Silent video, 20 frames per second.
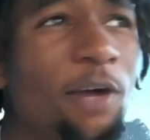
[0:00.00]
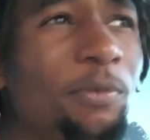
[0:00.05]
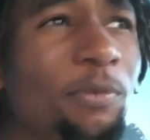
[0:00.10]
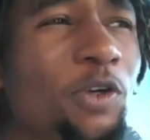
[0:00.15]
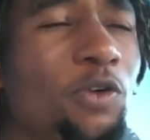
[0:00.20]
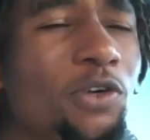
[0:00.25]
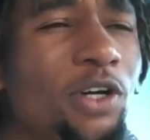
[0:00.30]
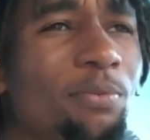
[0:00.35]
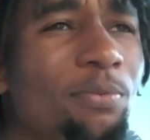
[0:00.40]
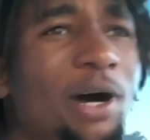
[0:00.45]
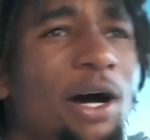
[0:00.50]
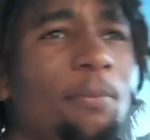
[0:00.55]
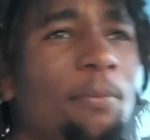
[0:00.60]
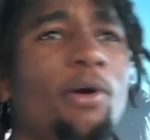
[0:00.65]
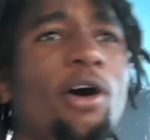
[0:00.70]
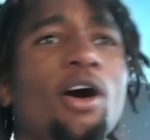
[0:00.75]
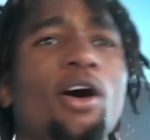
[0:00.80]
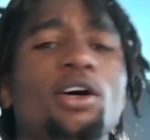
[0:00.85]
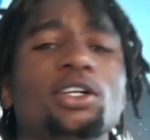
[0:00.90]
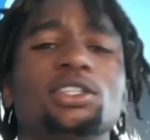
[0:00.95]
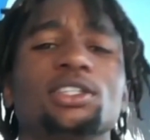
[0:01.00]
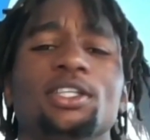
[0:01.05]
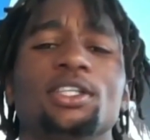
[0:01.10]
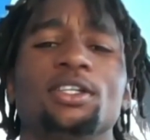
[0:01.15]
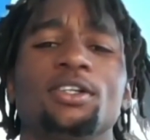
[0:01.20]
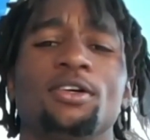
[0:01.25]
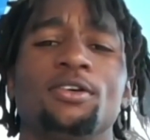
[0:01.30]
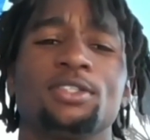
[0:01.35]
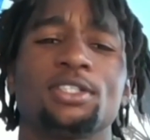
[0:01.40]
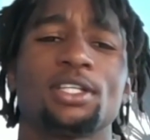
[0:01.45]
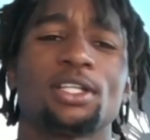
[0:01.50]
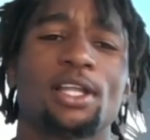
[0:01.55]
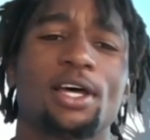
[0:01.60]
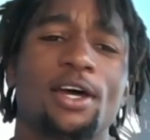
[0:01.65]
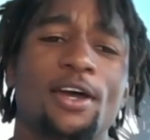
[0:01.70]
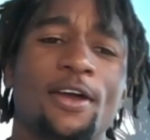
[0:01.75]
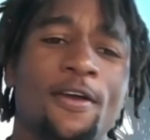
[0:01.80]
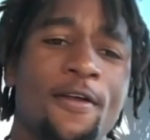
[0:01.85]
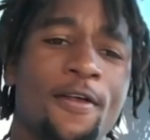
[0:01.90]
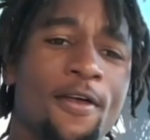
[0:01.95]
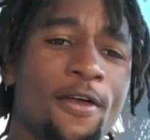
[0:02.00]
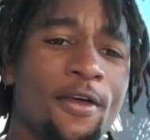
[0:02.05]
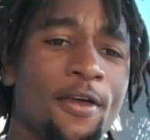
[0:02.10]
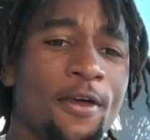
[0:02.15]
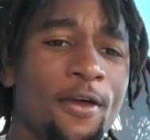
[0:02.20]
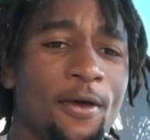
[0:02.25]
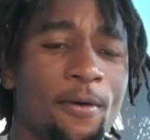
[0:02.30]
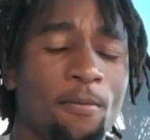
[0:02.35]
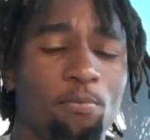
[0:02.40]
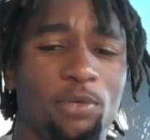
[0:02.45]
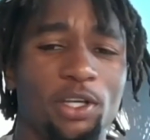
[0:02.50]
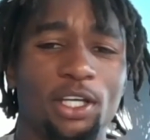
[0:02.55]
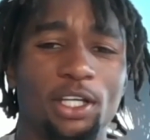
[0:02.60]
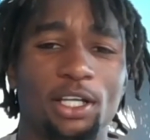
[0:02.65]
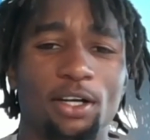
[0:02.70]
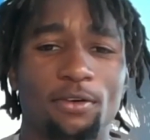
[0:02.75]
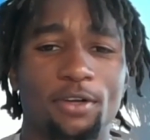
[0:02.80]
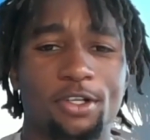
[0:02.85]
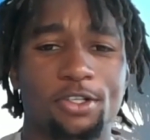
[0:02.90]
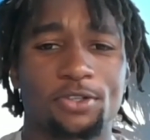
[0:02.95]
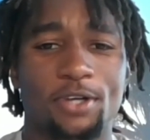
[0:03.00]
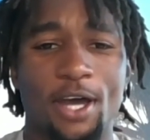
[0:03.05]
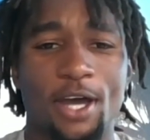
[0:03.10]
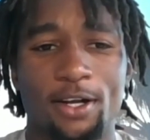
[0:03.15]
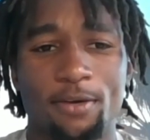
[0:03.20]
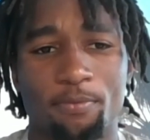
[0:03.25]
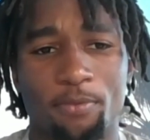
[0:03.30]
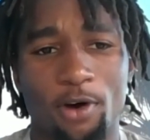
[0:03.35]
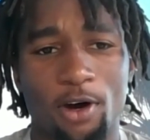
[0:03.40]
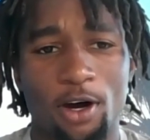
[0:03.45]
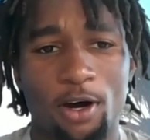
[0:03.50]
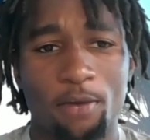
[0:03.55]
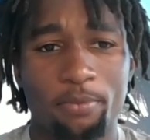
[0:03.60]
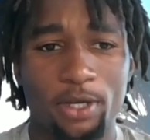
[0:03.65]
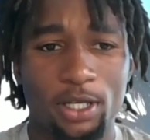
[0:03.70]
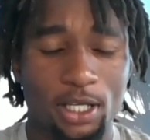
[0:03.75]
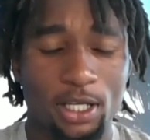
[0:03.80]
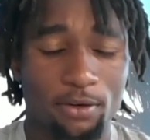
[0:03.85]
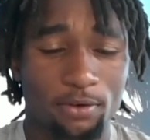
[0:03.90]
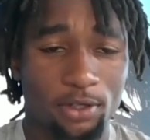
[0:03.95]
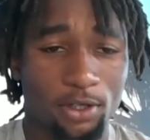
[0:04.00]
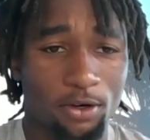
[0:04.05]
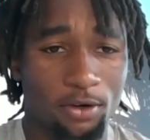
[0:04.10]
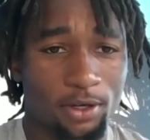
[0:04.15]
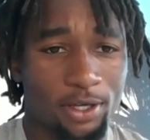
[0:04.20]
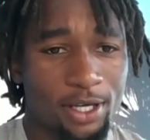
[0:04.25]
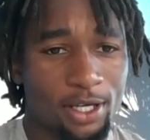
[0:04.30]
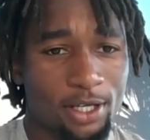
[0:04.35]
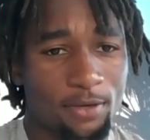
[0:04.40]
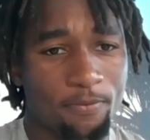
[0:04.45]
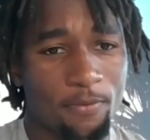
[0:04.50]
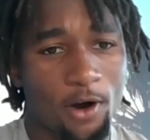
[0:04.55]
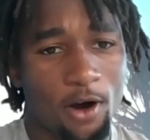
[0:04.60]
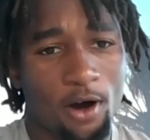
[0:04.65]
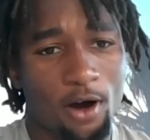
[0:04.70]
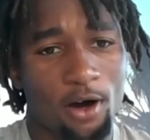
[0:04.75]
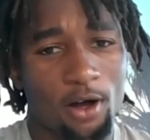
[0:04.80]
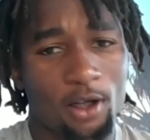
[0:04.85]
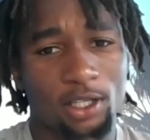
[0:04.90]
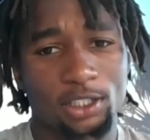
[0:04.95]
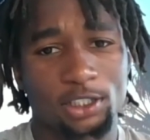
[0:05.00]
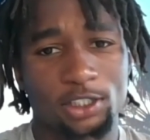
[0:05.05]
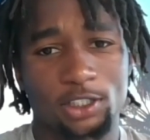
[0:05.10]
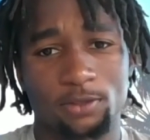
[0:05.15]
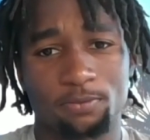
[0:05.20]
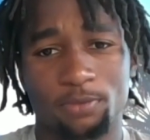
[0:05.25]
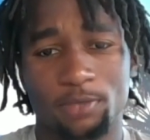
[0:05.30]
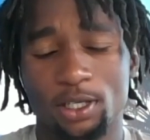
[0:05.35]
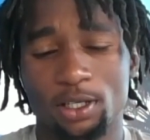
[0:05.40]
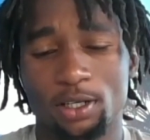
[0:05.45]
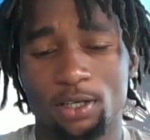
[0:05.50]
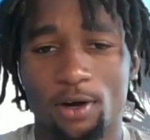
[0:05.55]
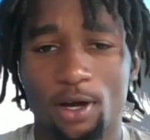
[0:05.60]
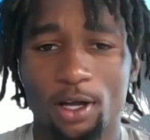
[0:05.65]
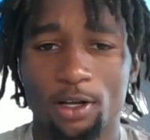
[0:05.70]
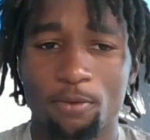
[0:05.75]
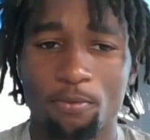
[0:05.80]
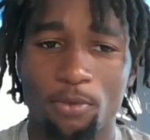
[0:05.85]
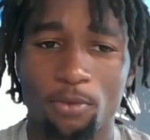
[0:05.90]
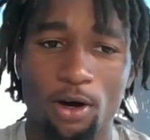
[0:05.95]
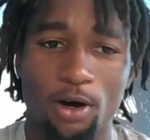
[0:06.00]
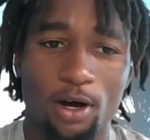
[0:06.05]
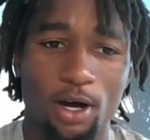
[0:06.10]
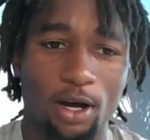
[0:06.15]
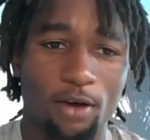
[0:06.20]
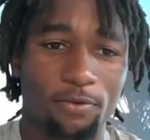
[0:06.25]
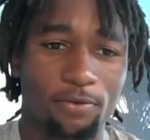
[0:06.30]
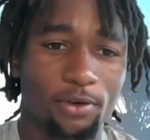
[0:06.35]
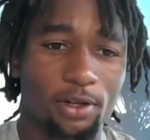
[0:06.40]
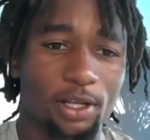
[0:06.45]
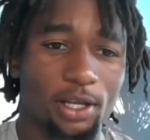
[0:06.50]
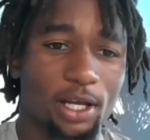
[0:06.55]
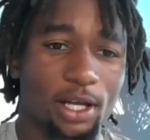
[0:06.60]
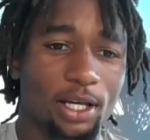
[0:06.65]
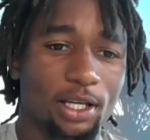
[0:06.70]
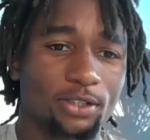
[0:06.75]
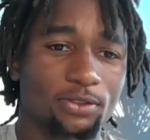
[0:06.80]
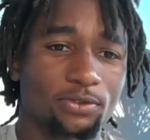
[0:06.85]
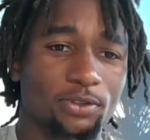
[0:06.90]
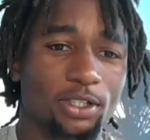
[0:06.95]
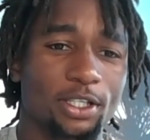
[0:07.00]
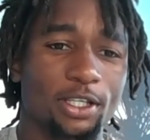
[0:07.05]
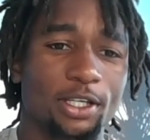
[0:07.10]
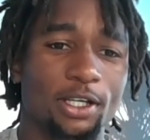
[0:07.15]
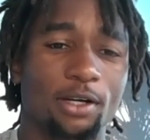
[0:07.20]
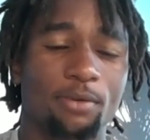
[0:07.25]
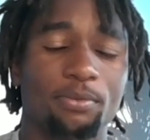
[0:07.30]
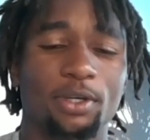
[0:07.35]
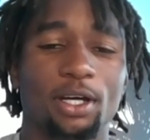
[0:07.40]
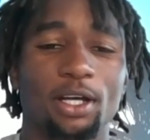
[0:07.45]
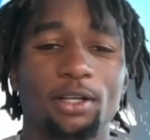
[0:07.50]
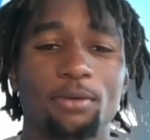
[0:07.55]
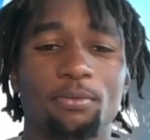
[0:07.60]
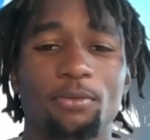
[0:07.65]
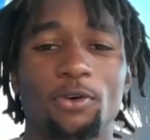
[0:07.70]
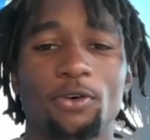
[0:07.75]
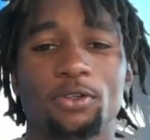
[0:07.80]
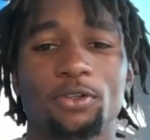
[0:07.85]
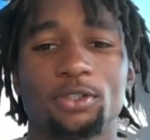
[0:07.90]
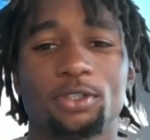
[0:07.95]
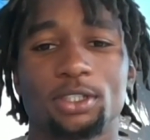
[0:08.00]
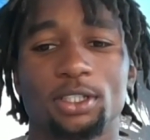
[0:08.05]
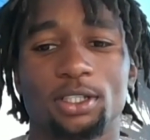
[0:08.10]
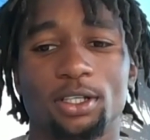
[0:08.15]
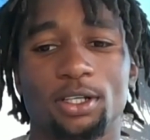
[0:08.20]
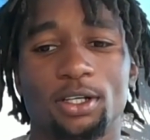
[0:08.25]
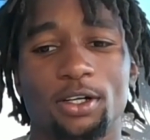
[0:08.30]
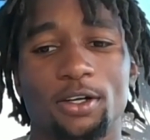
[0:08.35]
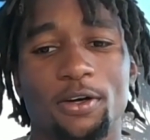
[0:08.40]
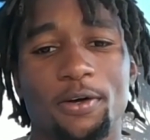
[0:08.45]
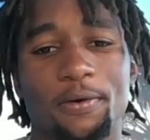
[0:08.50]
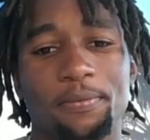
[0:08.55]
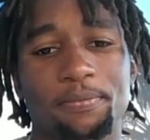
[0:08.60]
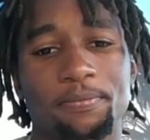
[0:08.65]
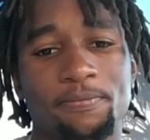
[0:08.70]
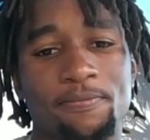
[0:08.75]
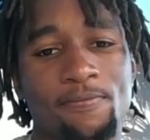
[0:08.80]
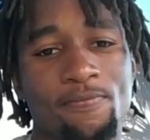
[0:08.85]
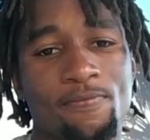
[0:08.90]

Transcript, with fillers: helped me with my ball skills and like being able to track the ball, being able to go get the ball, and just being around the ball. I feel like that's what he helped me out the most. And um,